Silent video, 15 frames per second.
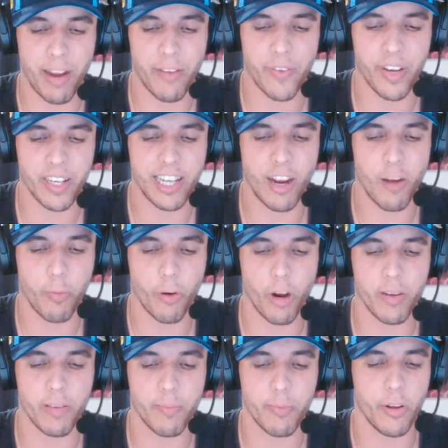Fittler, Darryl
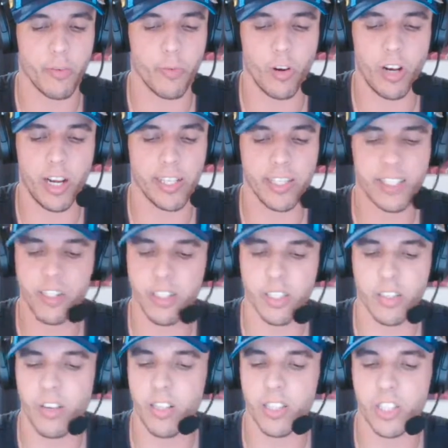Broman, and Bo Ryan. That's not the
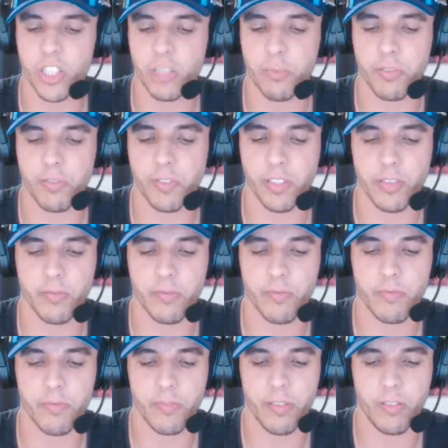guys you should be really
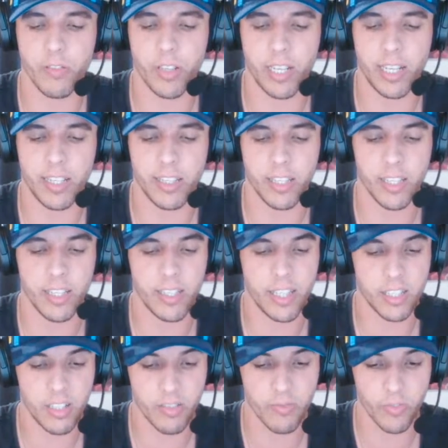looking at there.
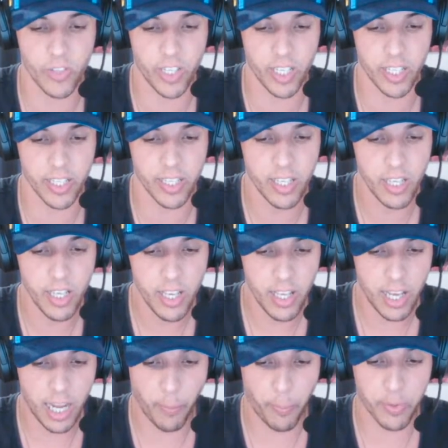That's not really
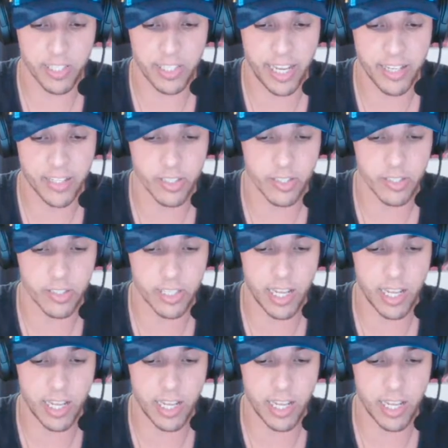presenters.